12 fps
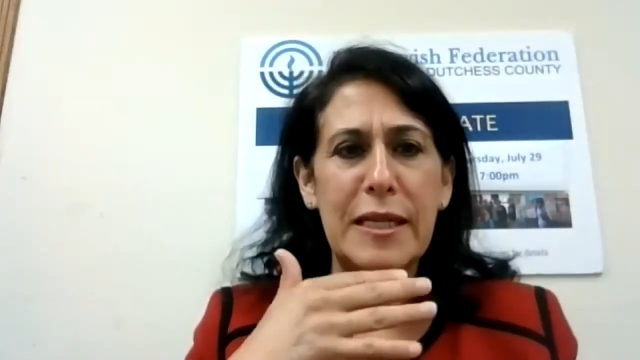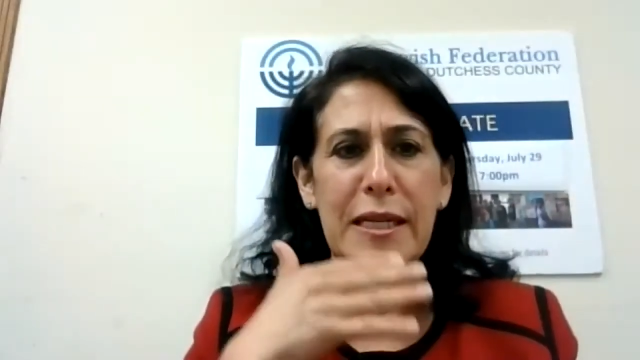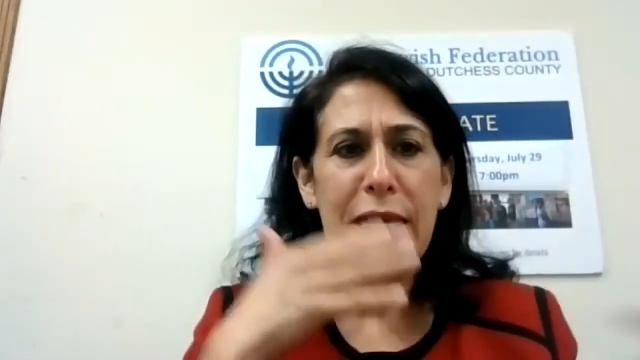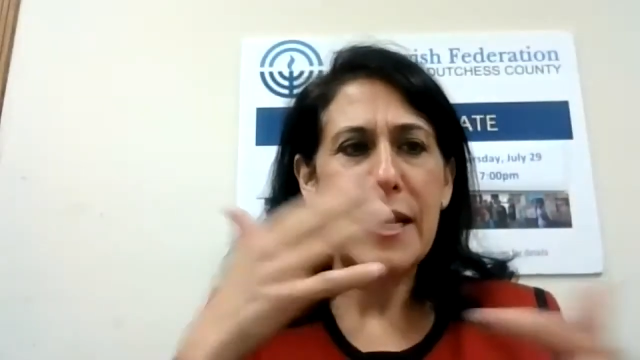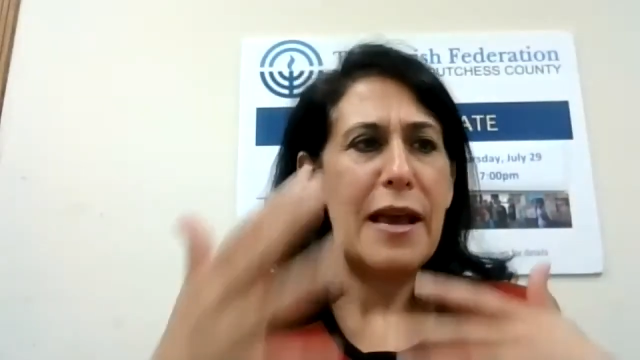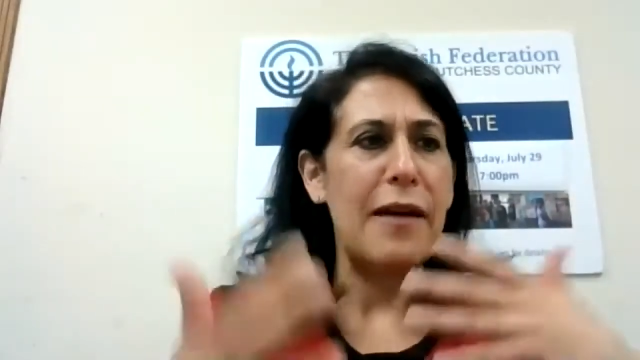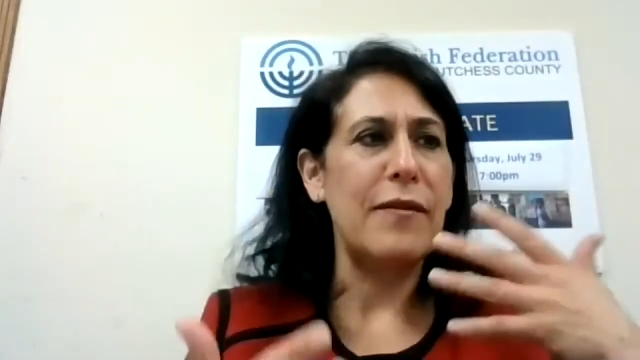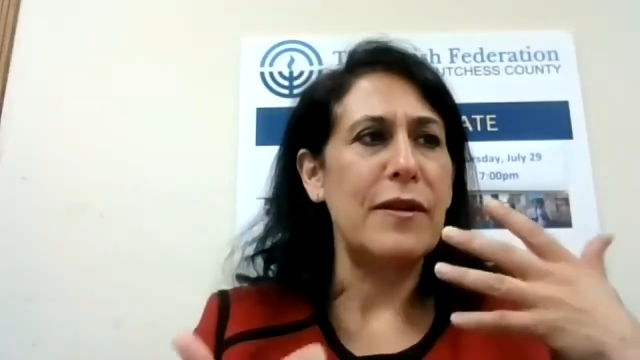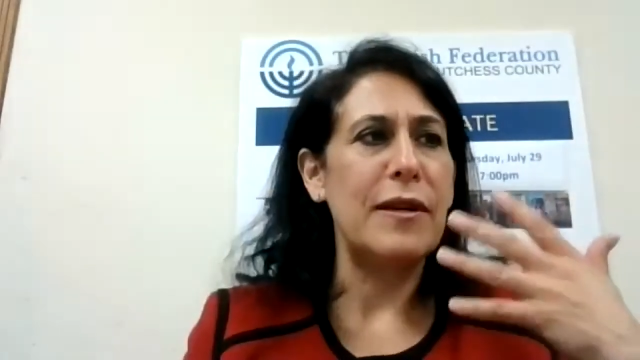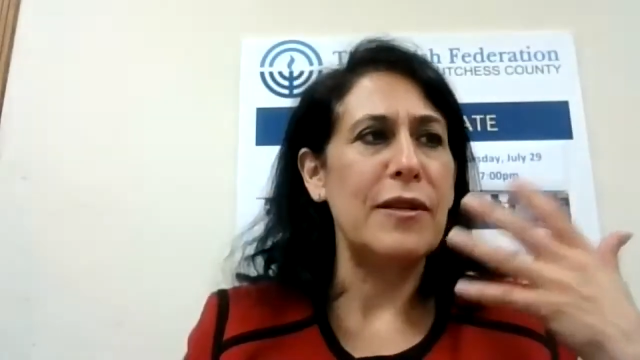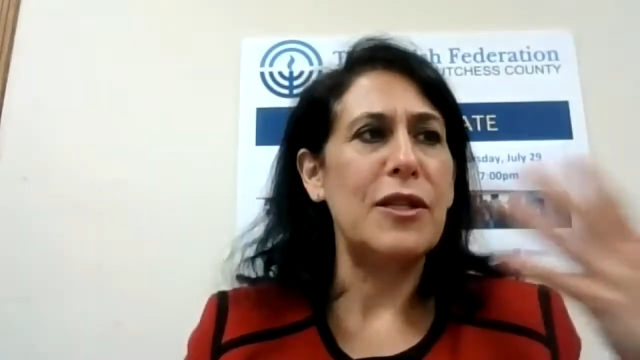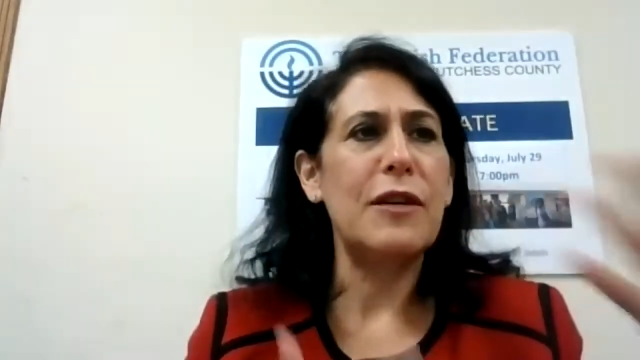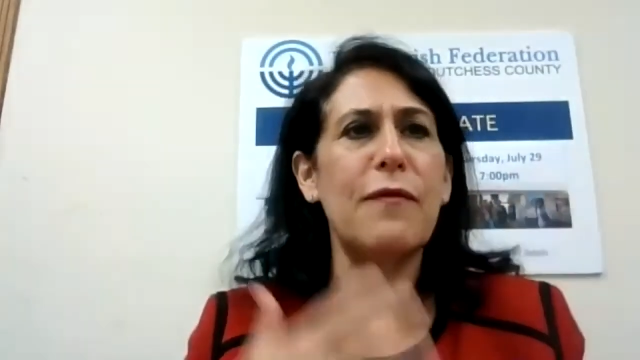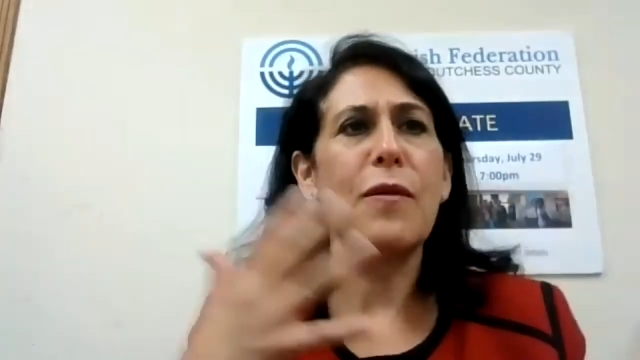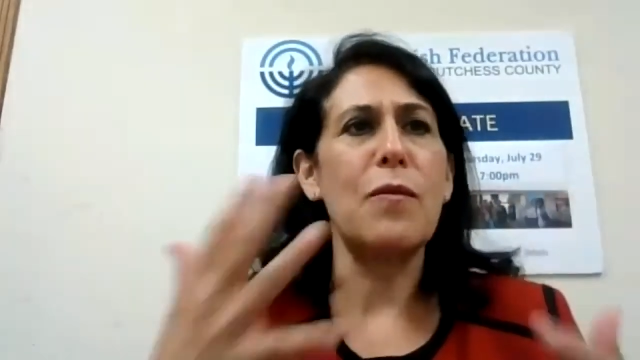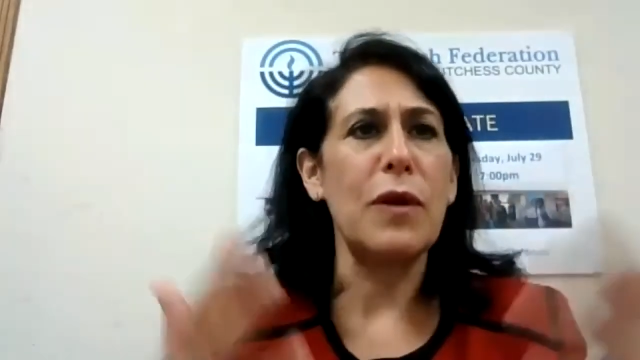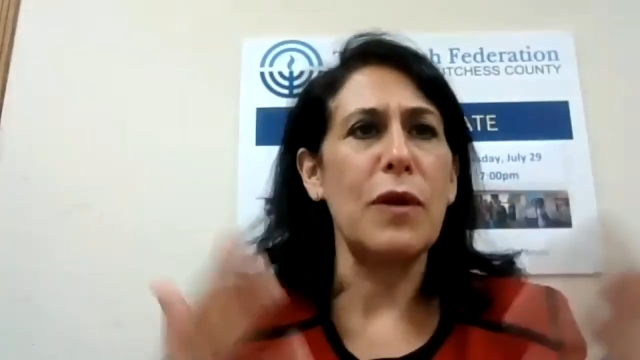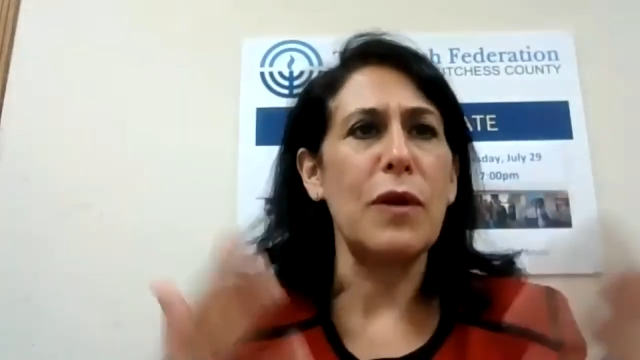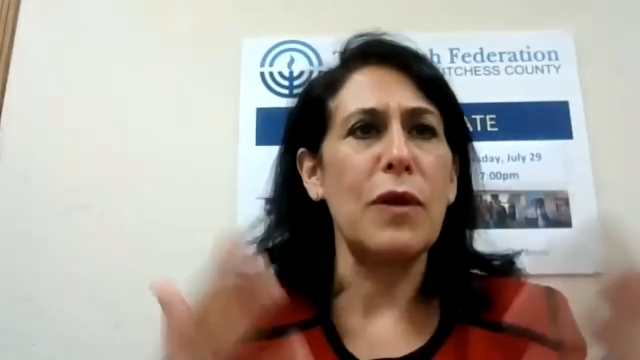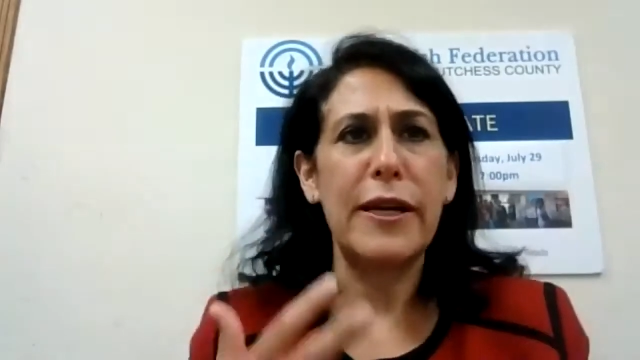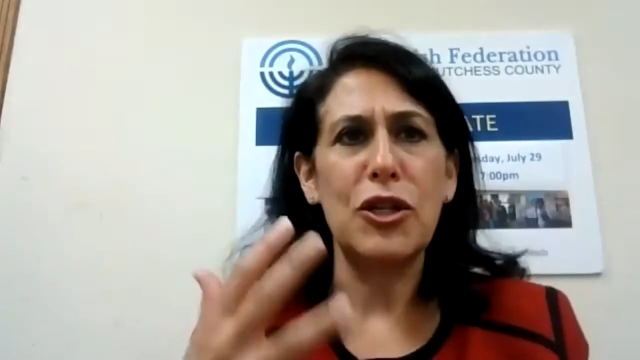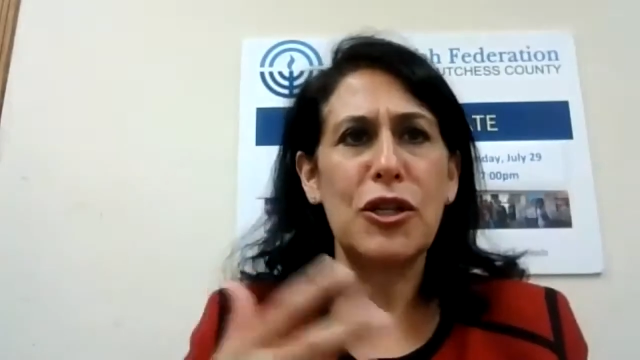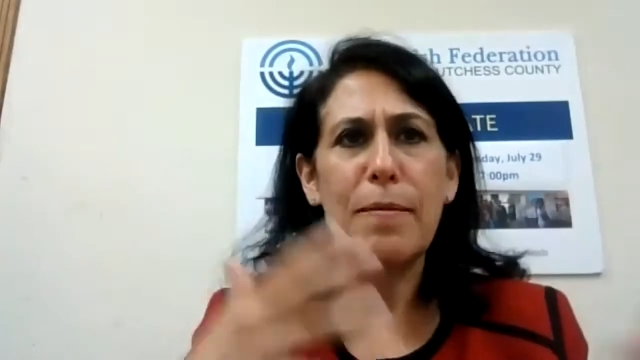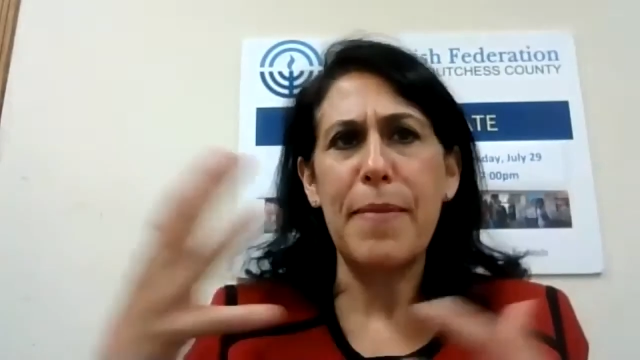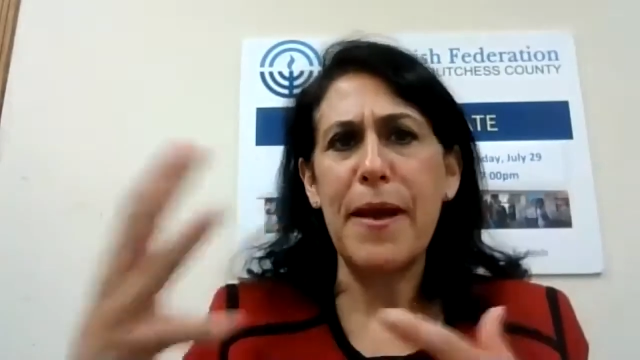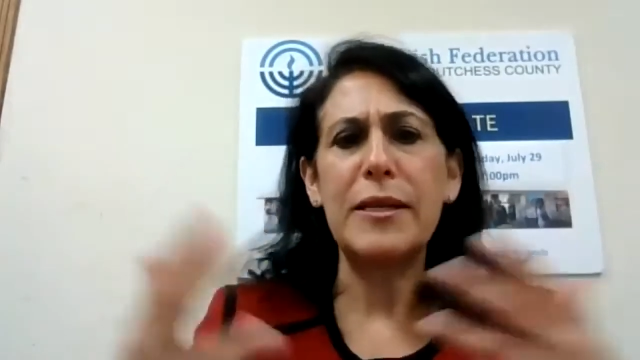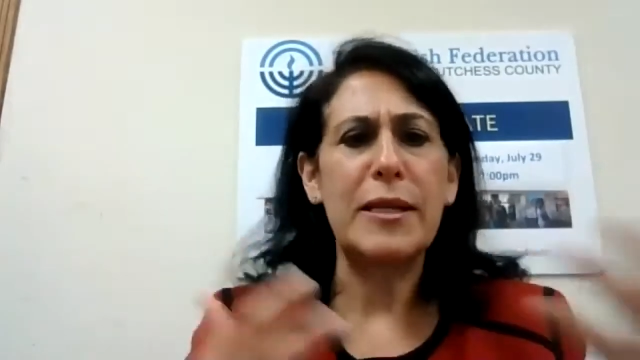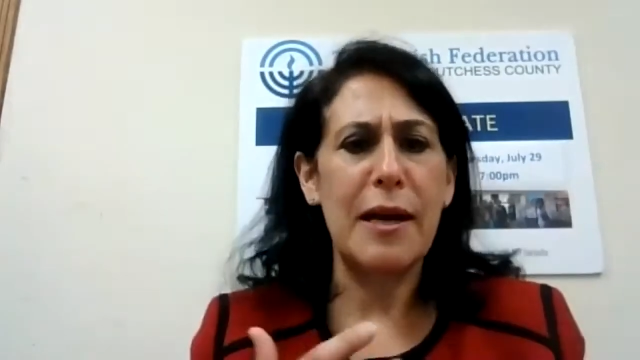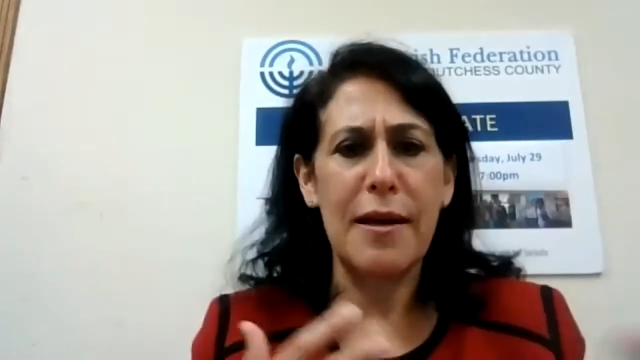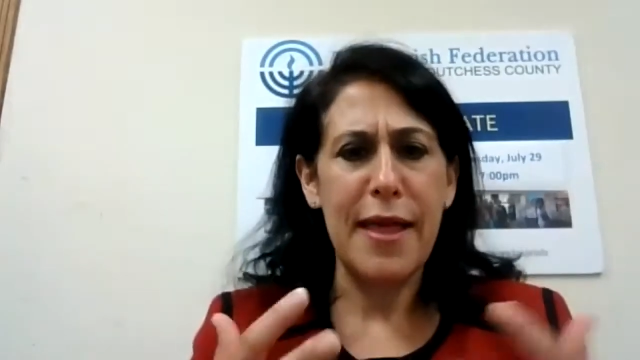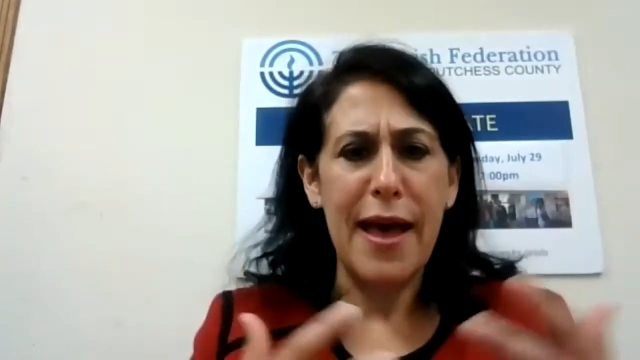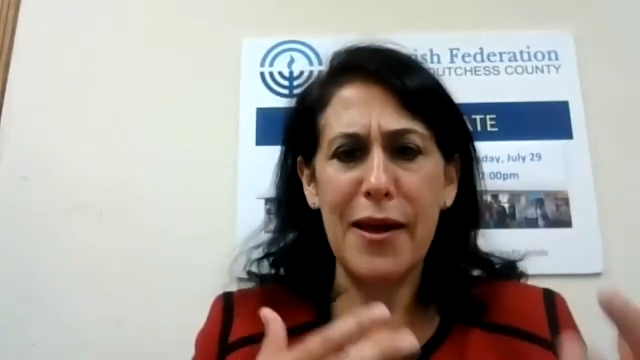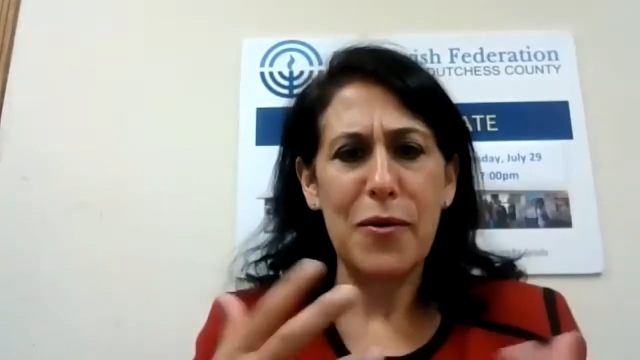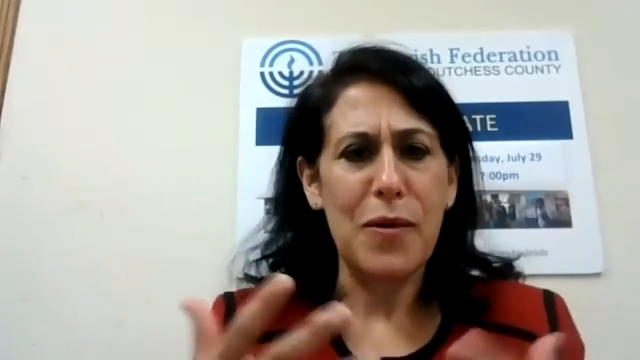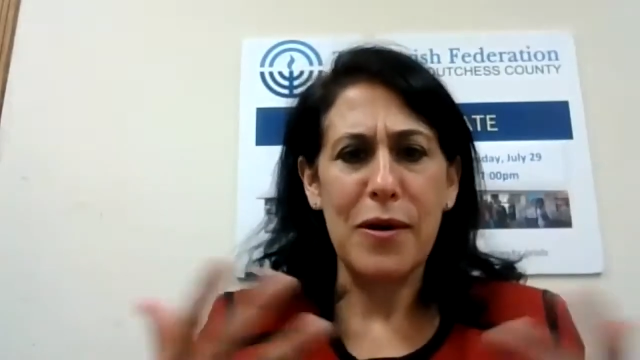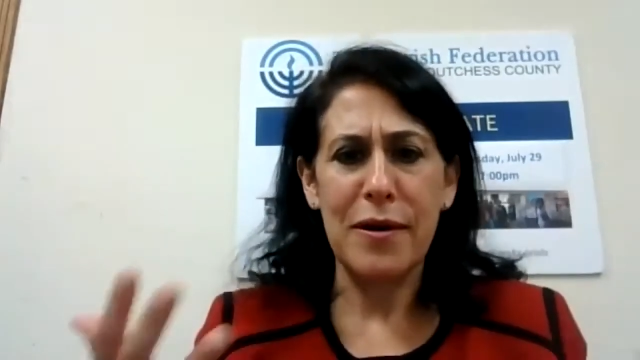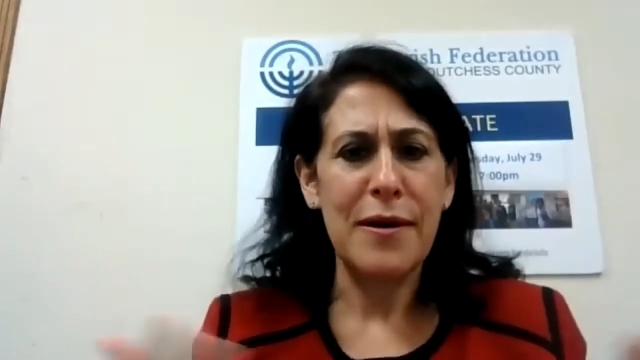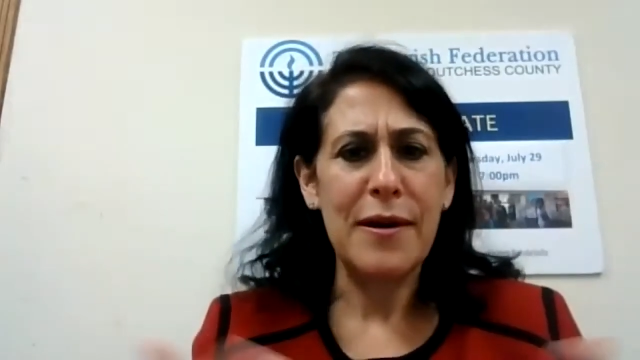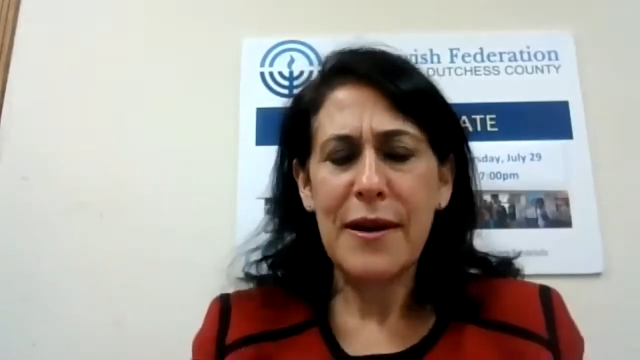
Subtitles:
he have a different relationship based on that? Or